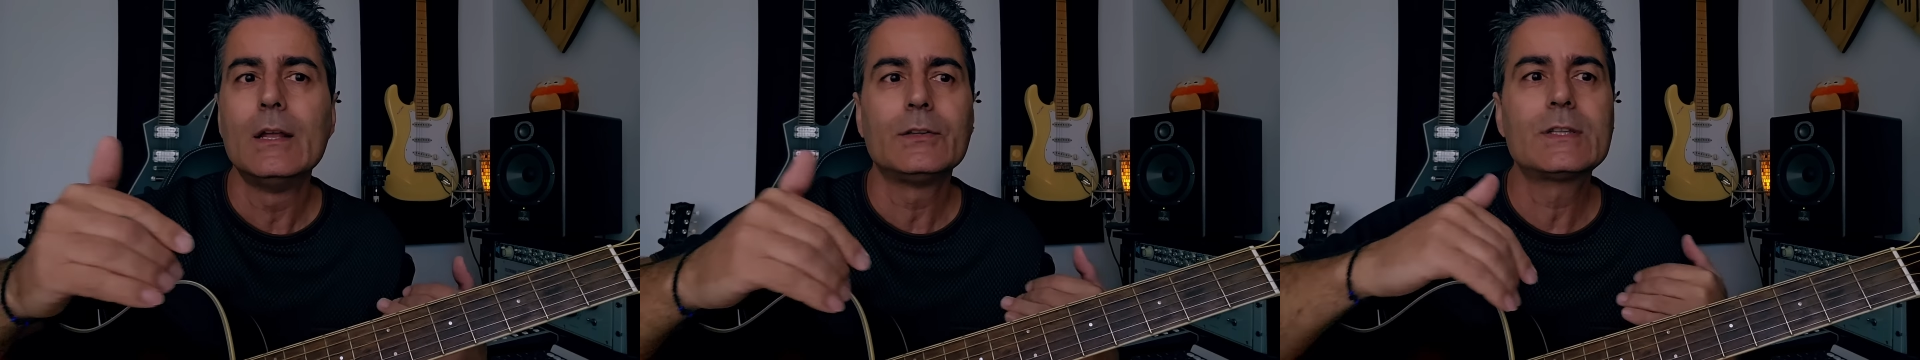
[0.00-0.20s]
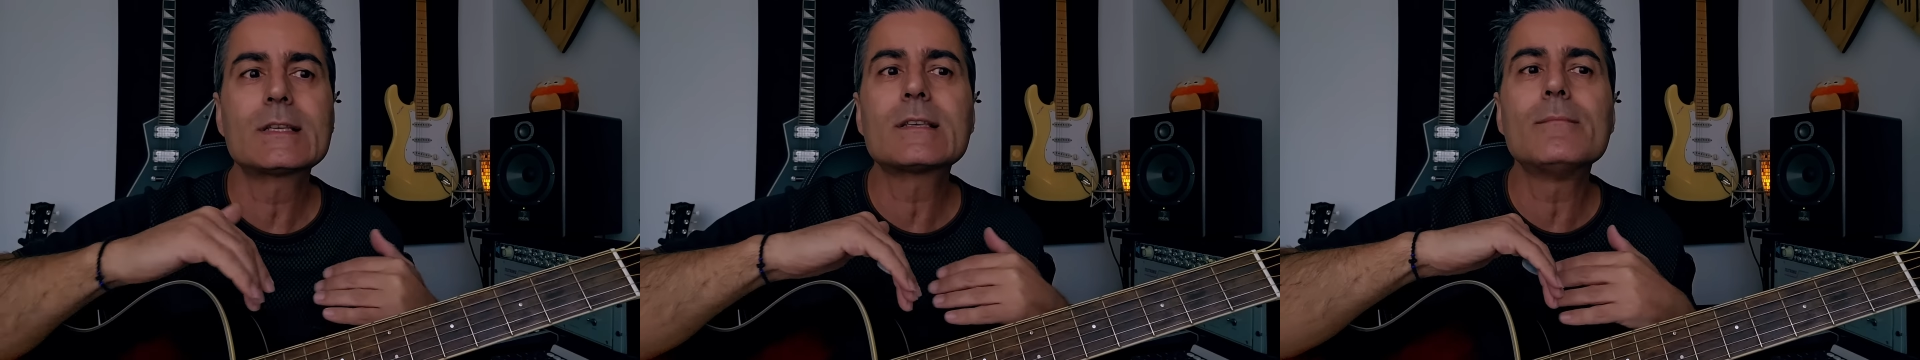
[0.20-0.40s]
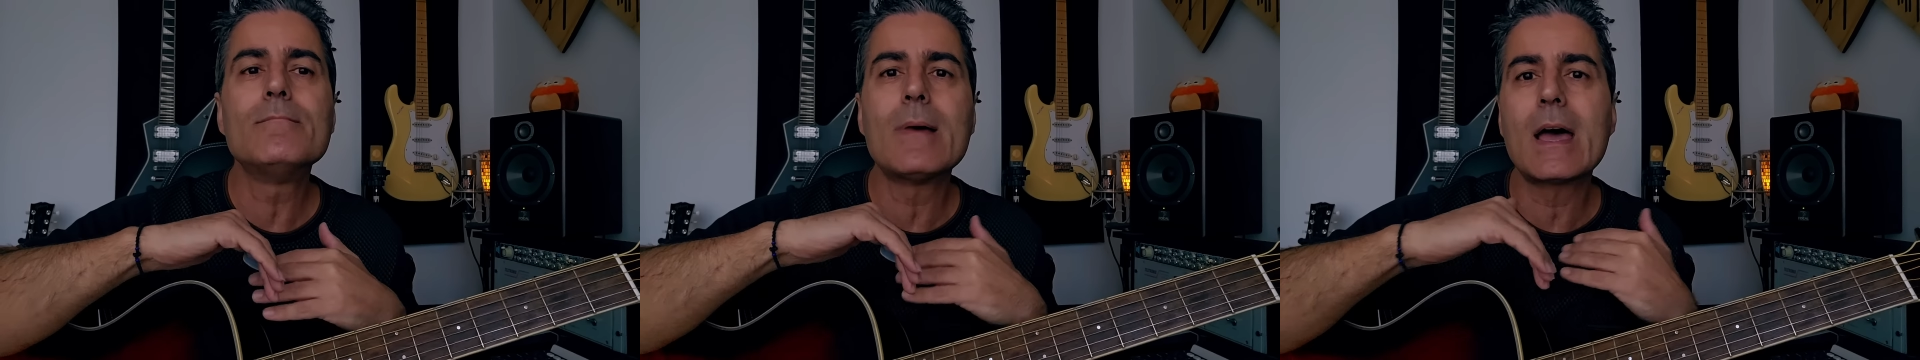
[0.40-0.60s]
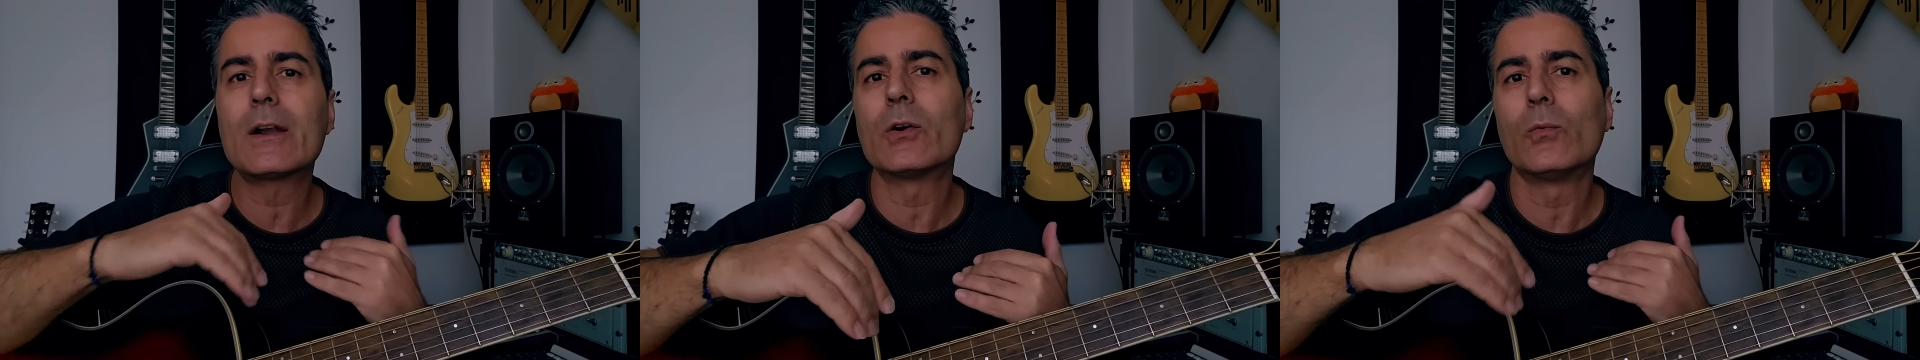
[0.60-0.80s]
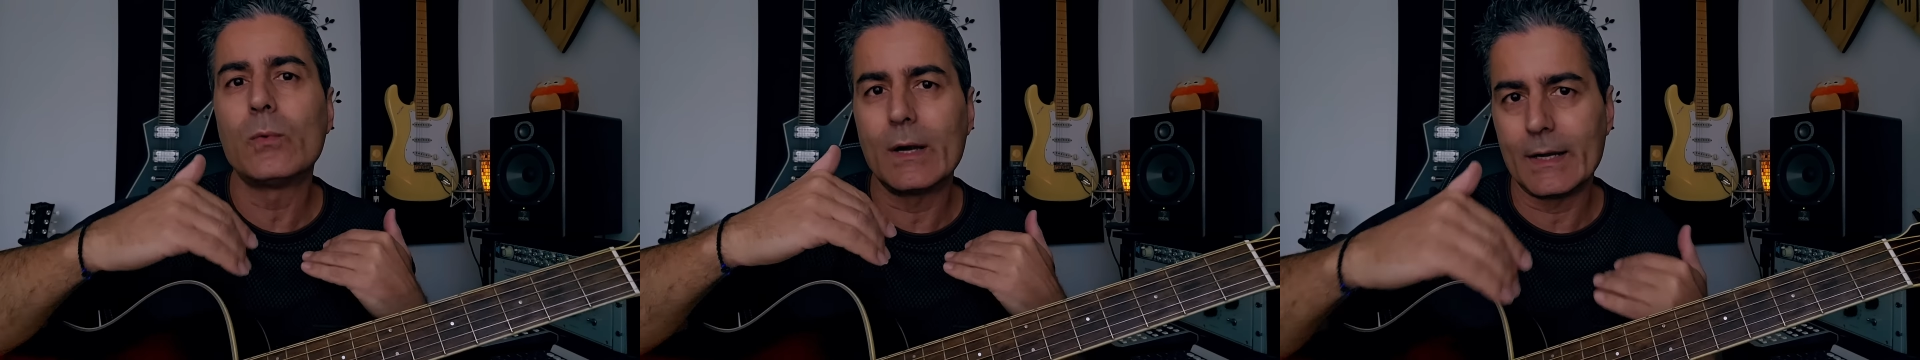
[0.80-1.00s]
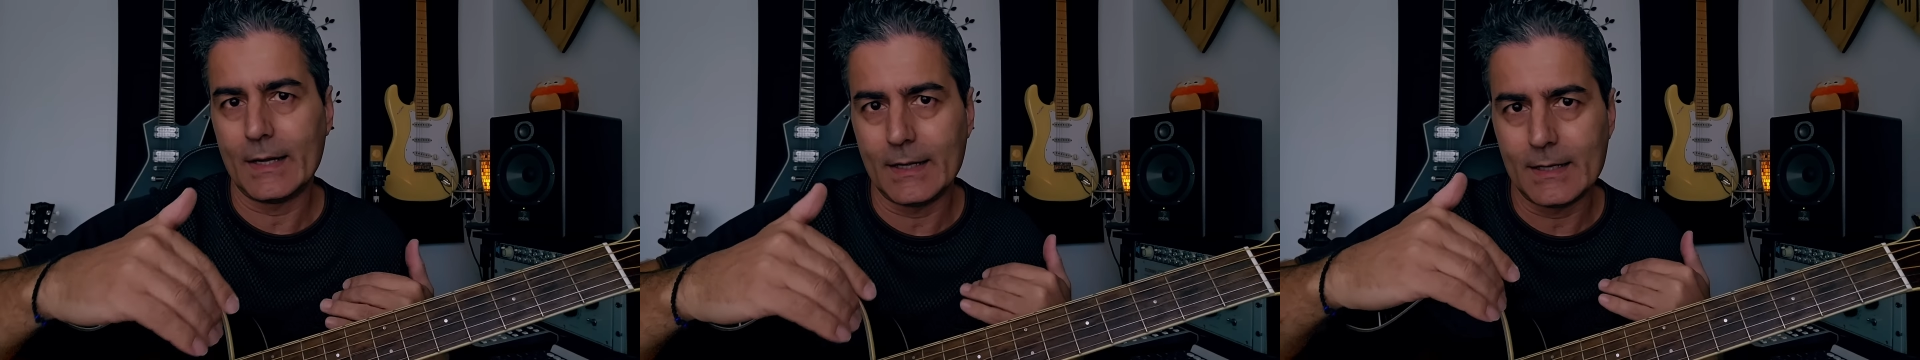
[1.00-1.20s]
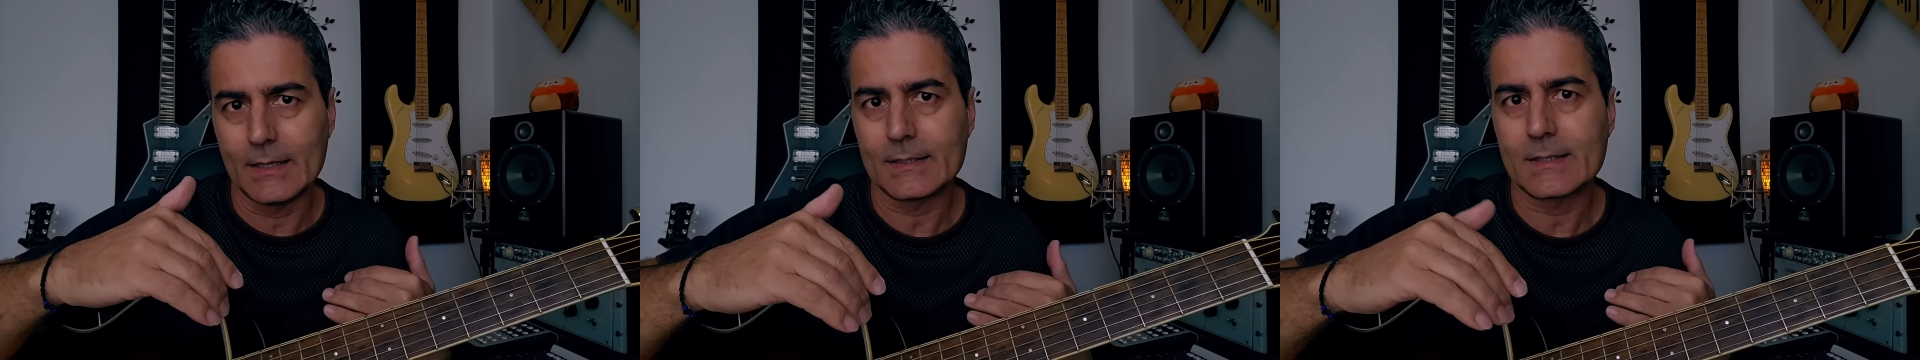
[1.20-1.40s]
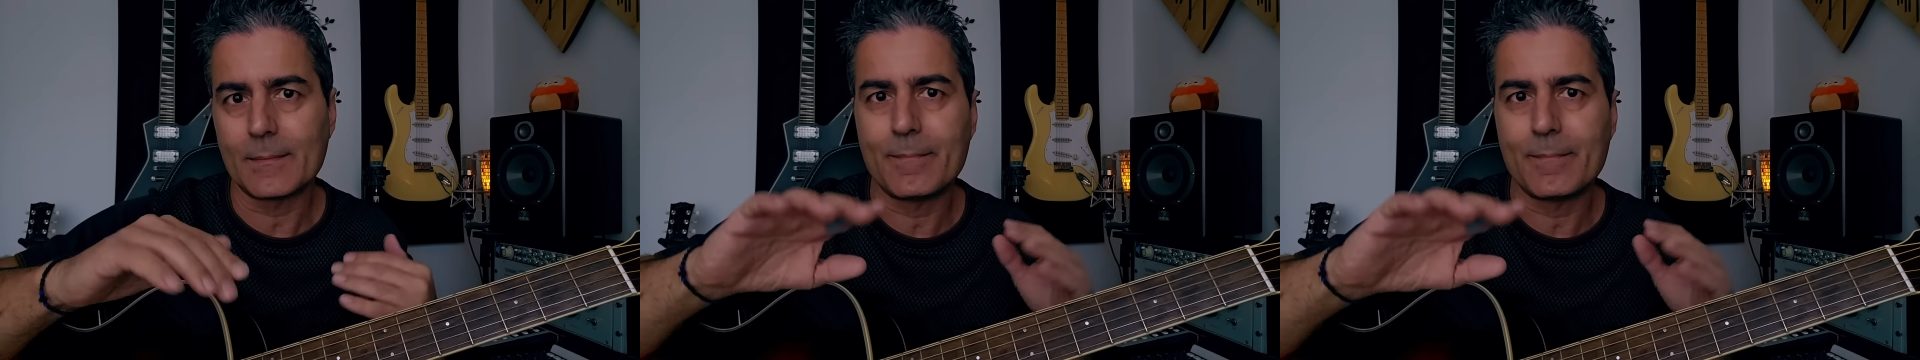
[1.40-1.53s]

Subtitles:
doesn't matter what it is.